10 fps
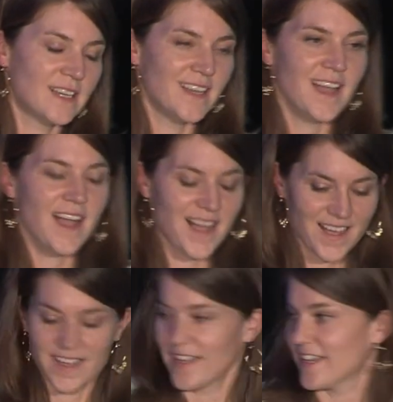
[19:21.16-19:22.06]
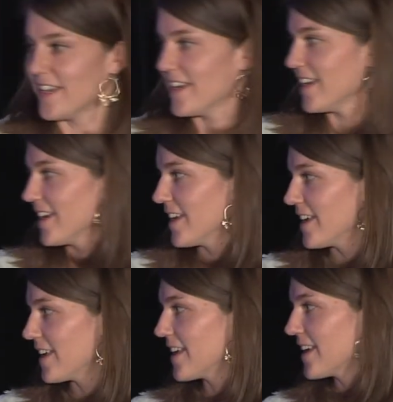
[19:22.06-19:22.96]
You just asked if there was a
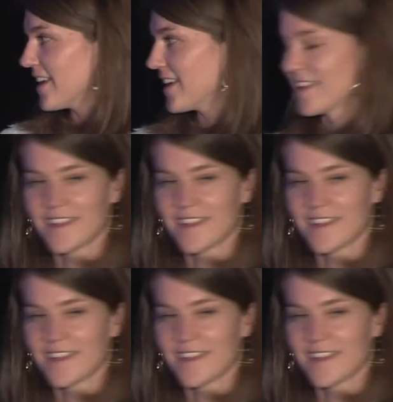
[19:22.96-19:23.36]
trend in data.